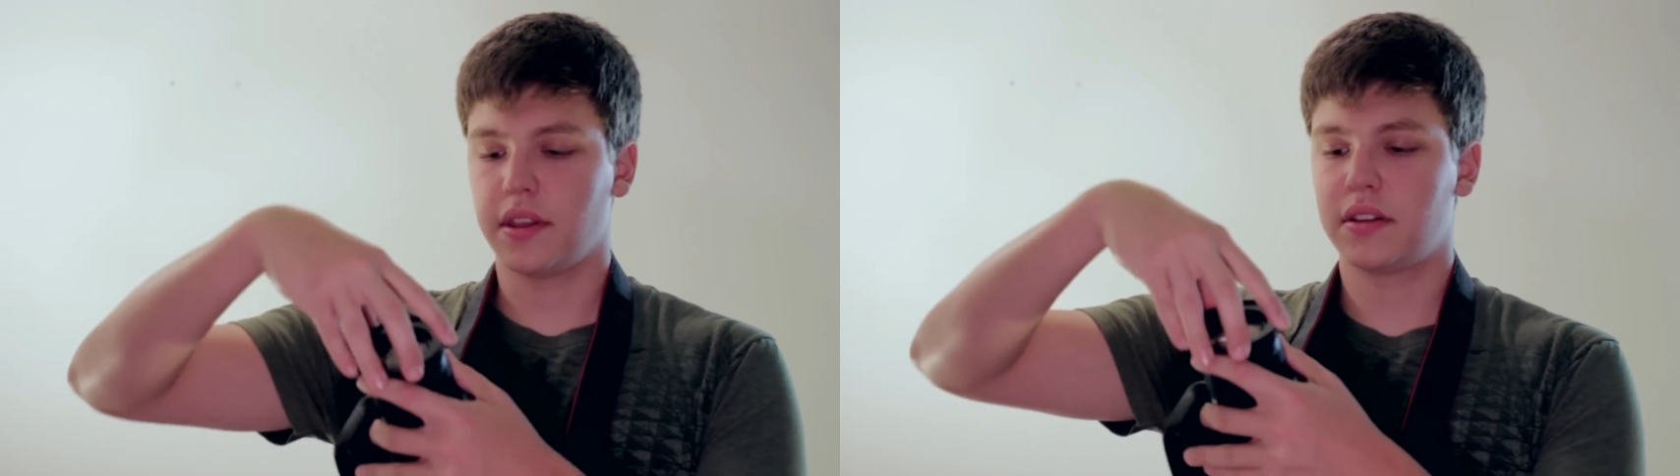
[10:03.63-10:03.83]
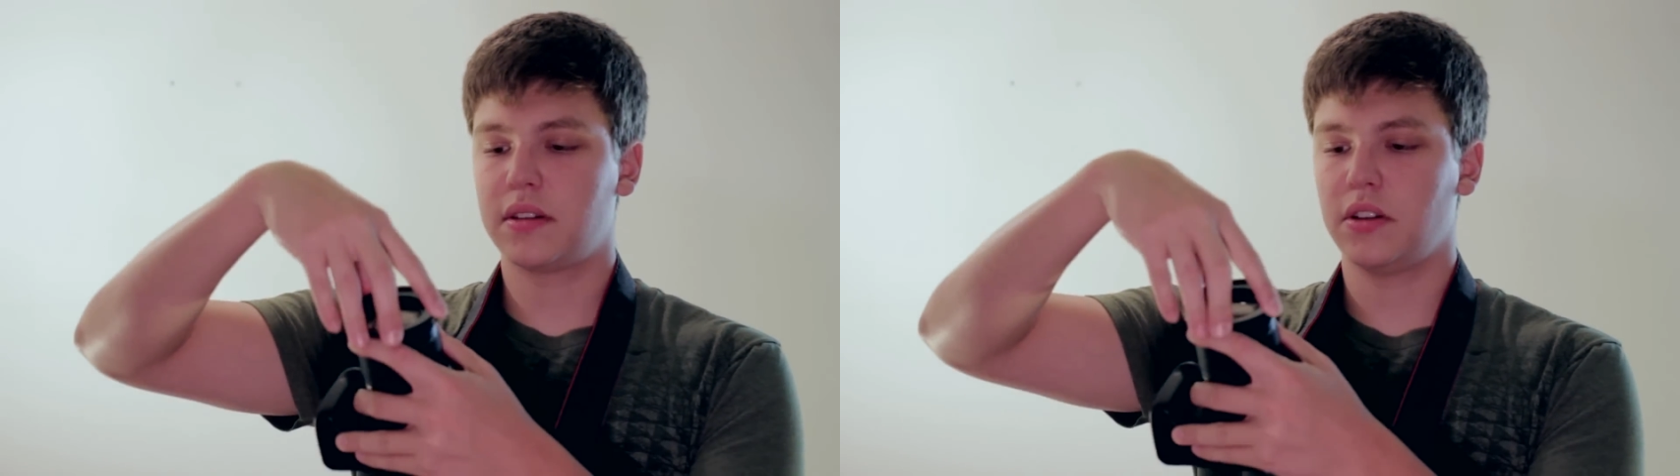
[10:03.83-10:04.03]

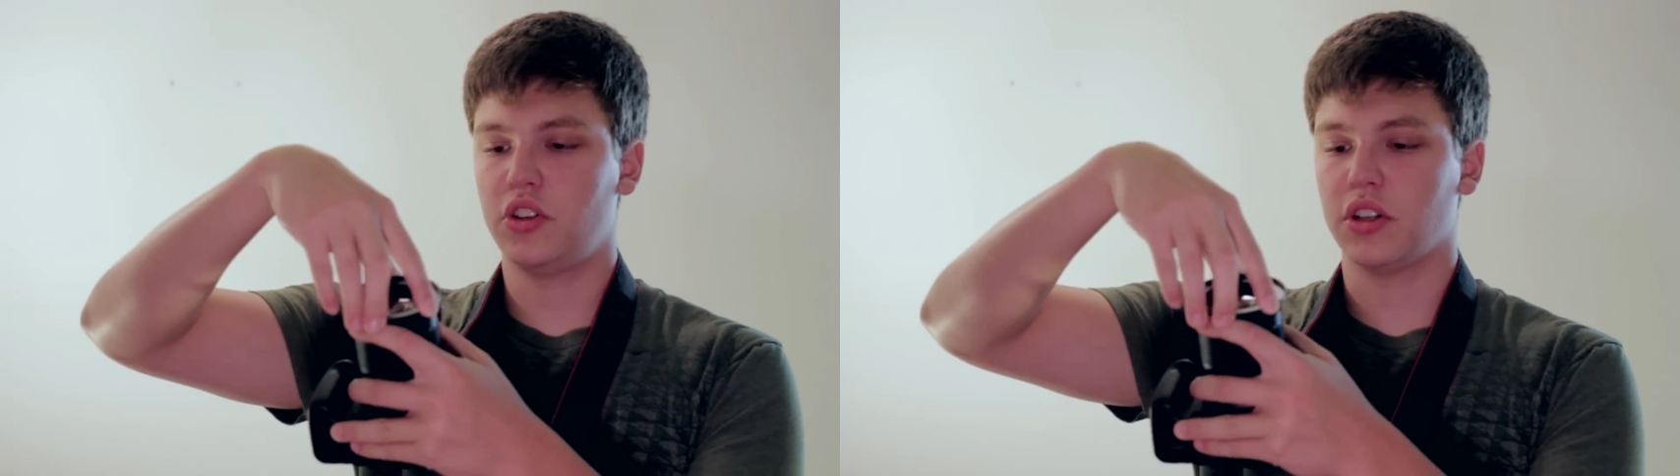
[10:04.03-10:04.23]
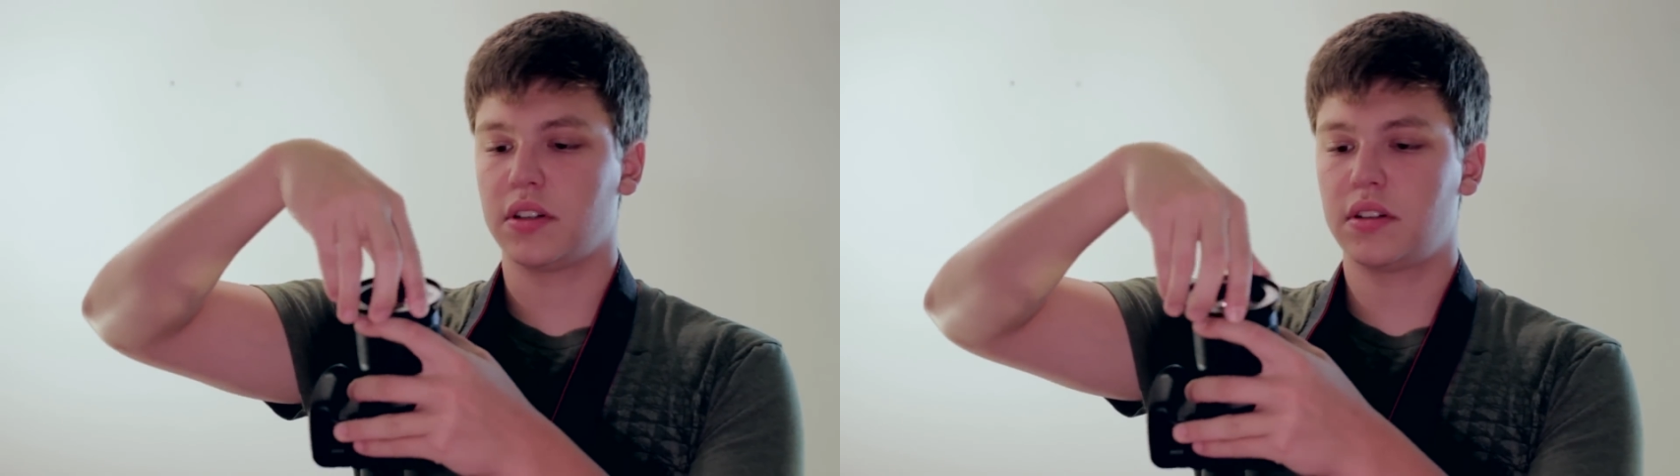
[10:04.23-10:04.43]
this
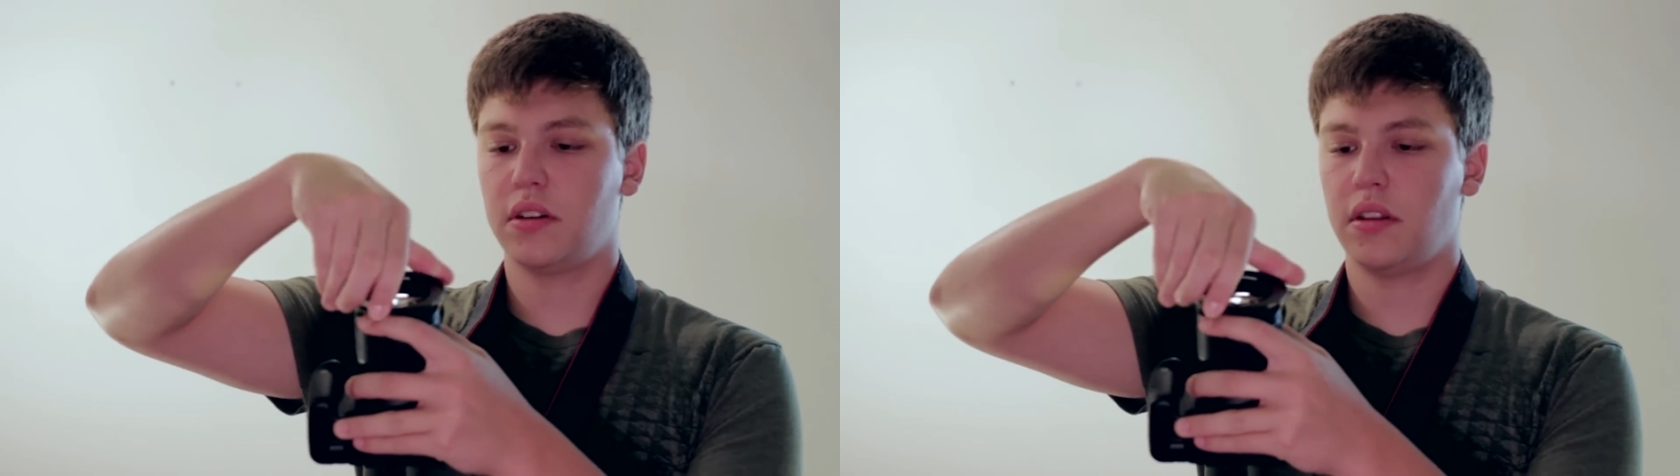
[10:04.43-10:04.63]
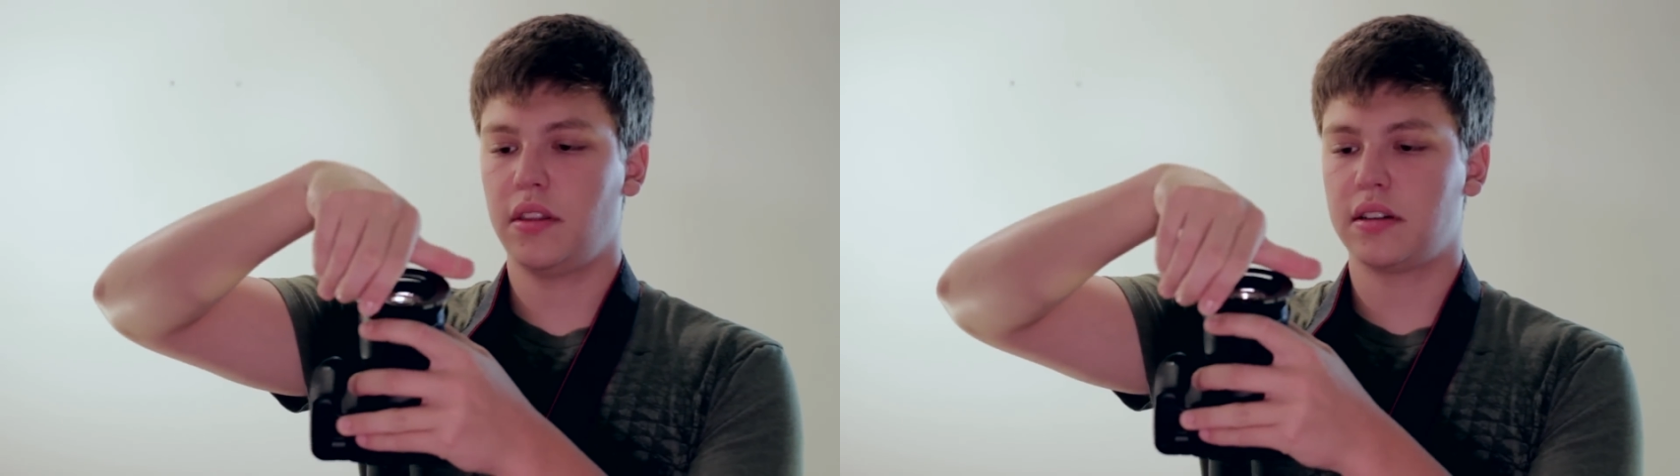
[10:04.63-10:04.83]

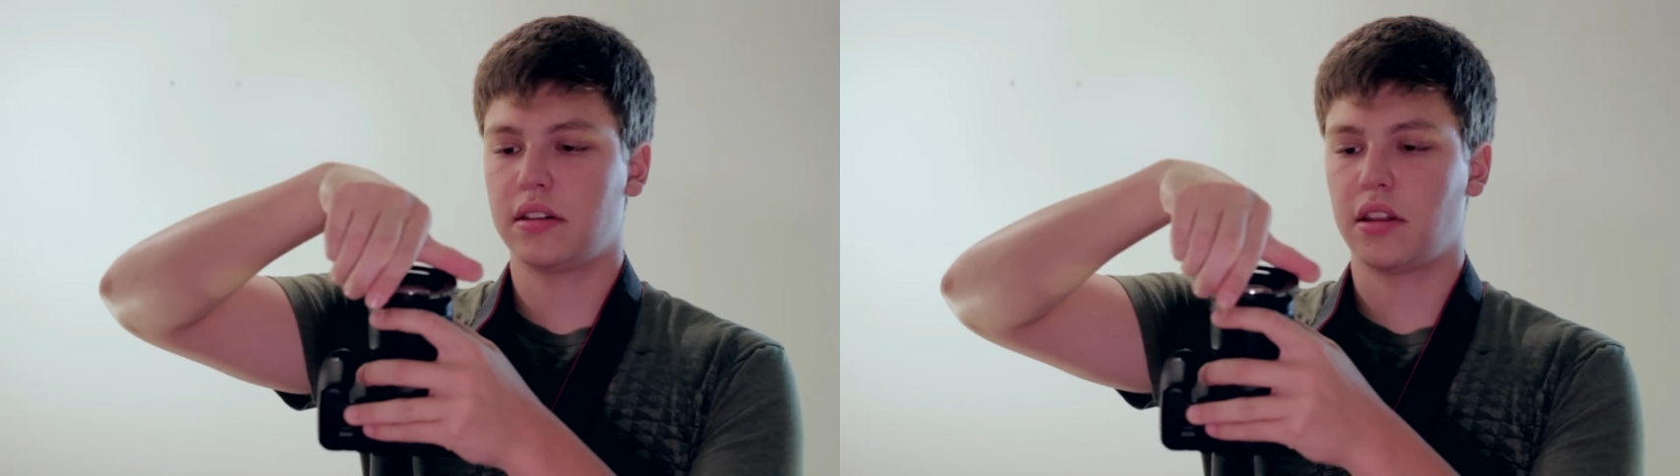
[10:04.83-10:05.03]
is